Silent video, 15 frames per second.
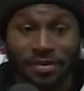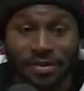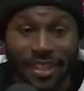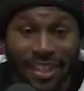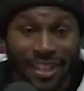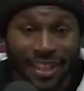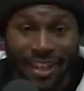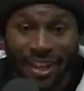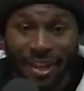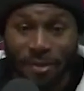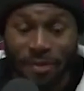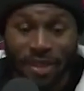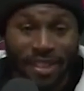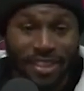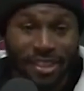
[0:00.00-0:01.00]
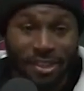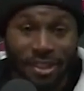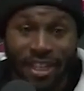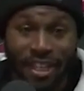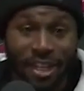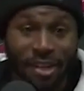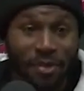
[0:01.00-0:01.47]
in the air, me, so in
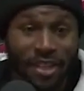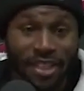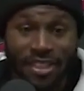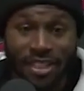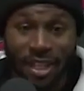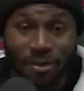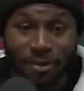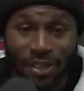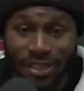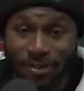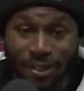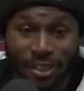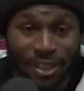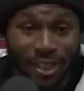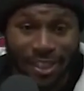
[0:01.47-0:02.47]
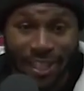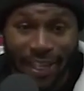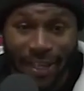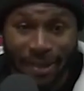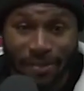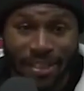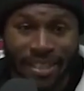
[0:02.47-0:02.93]
the air, me and Sean, we, we took a
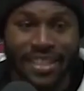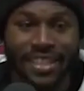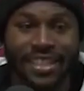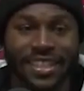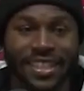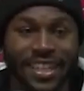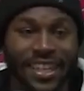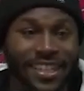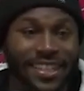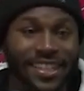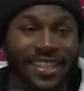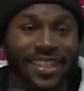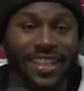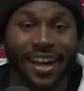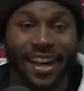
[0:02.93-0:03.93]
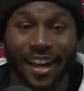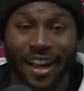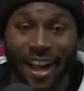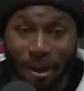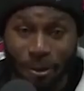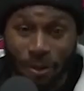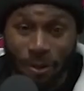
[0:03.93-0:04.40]
nap.
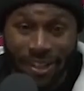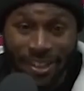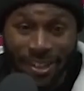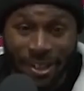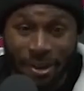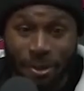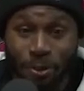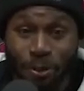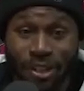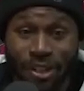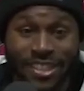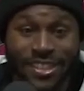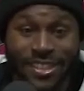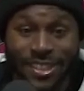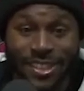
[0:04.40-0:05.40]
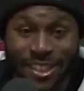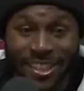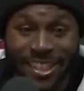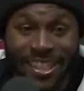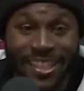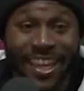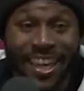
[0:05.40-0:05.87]
I wake up. We're still
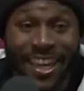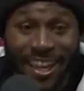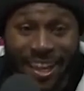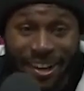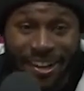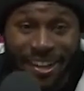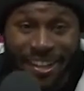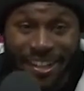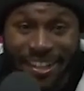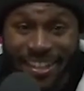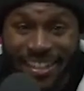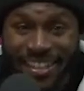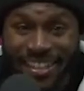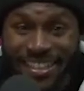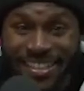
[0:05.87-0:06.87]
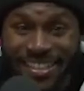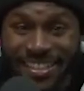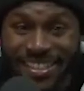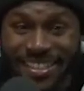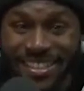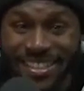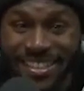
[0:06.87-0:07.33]
in the air.
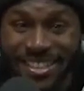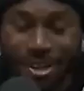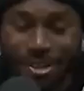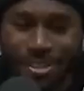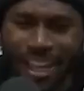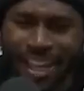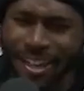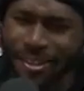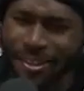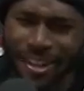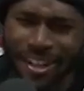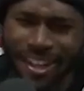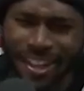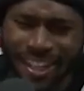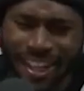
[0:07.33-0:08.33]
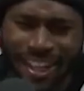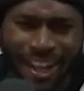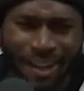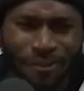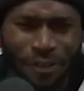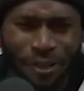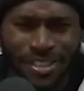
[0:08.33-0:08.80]
So, I'm like, I'm like, how
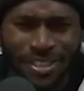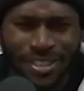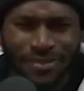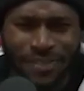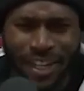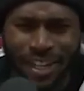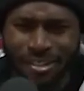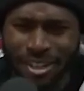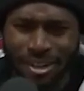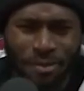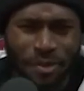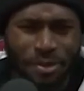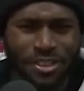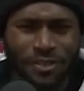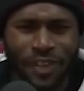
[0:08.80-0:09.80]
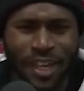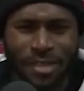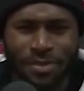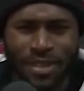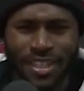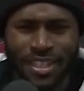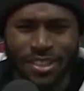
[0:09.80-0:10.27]
far is this? I don't, I don't remember this flight
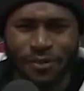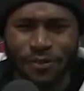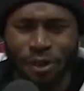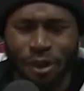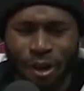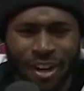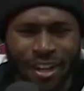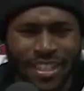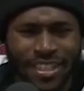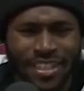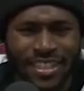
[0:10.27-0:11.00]
being this far.